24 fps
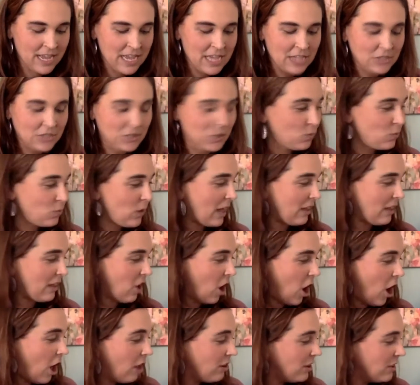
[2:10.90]
So
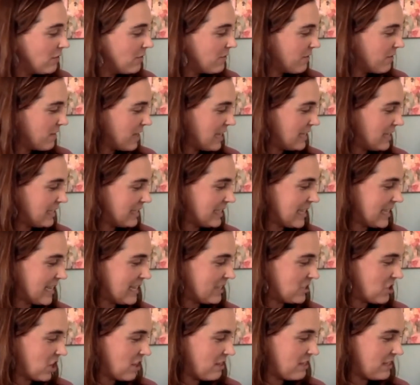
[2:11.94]
while all of these
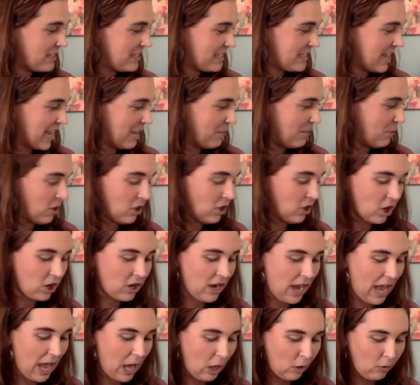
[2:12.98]
things on this table are
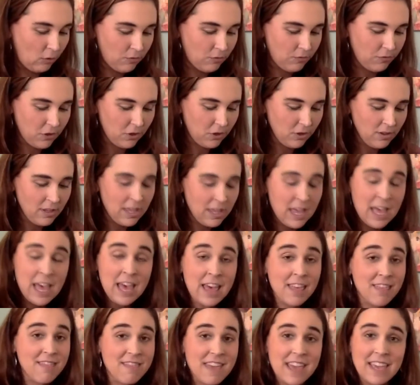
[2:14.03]
helpful,
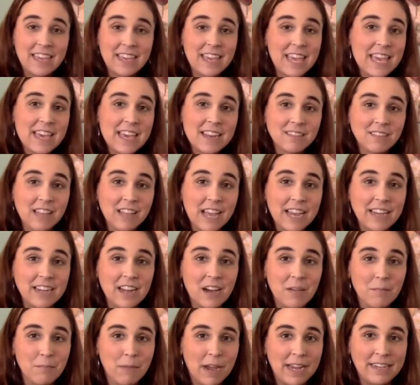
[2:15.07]
they can't light
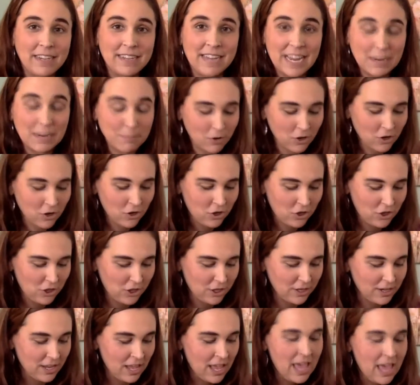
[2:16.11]
up my
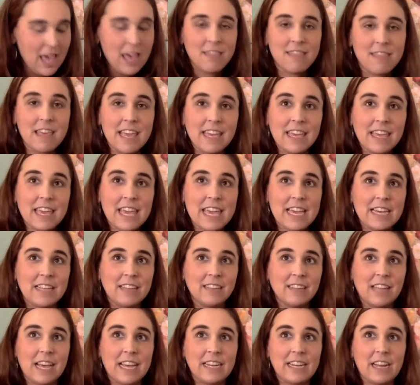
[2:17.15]
neighborhood. They
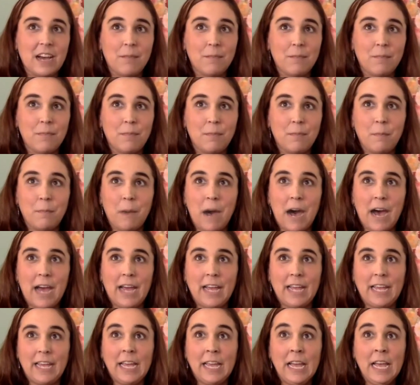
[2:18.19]
can't light up
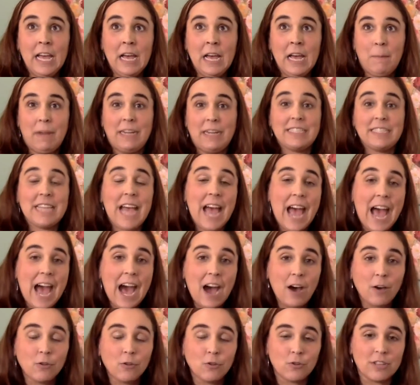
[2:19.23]
my
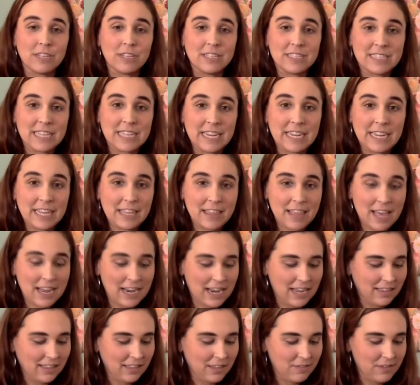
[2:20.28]
town or the city that
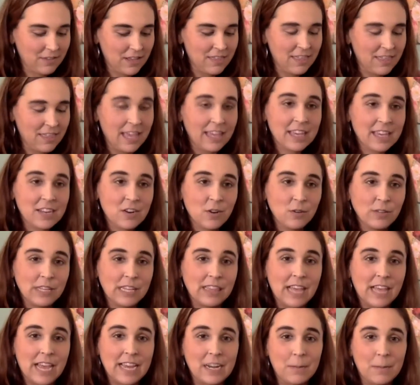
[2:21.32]
I live in. They can only
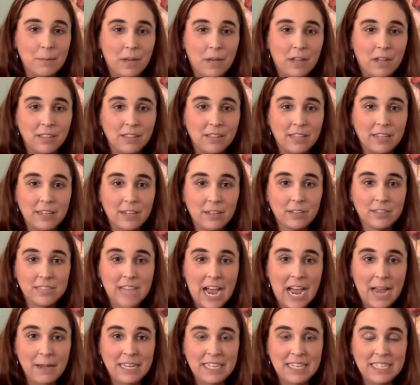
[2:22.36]
light up a little
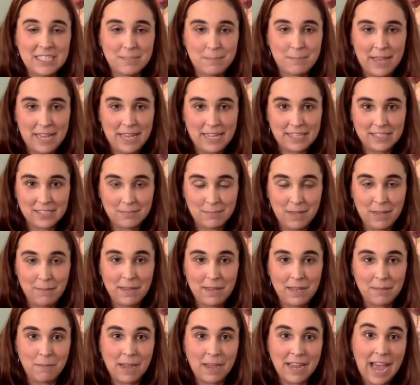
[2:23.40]
tiny space,
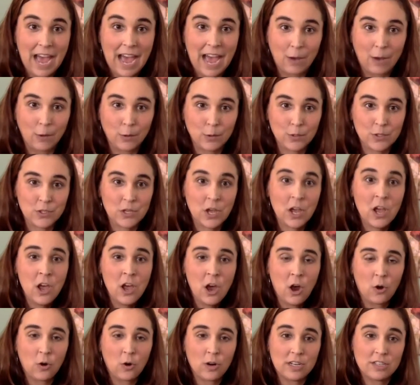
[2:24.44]
maybe in my house
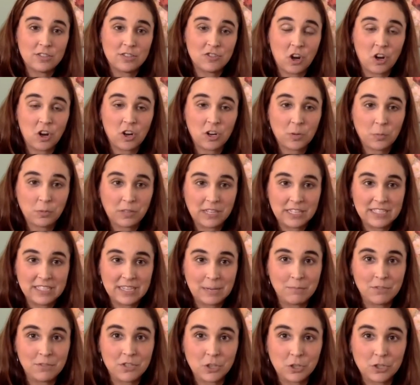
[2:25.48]
or a dark place
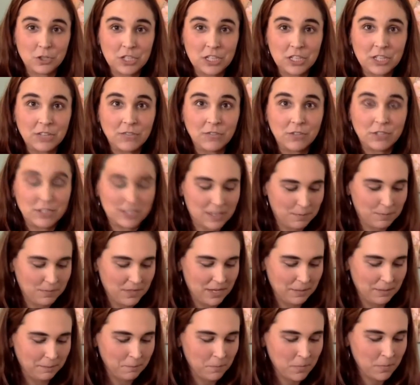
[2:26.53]
I'm searching for
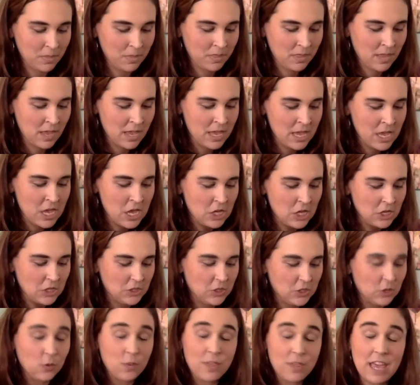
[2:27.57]
something.
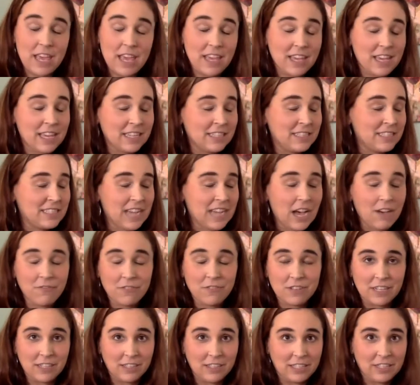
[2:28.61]
So they can
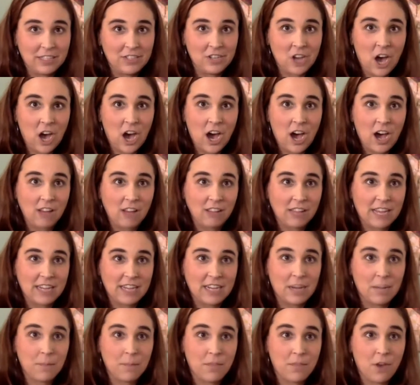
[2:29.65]
definitely not light
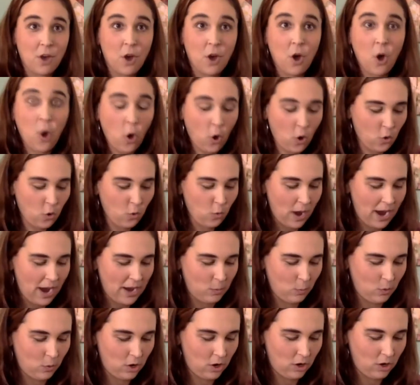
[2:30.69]
up the whole
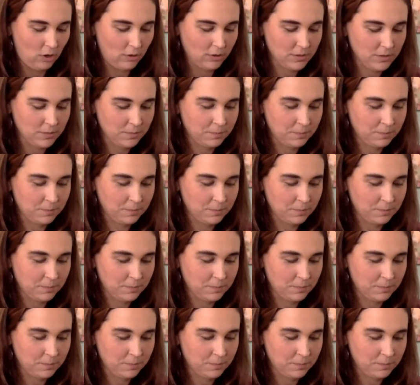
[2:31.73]
wide world.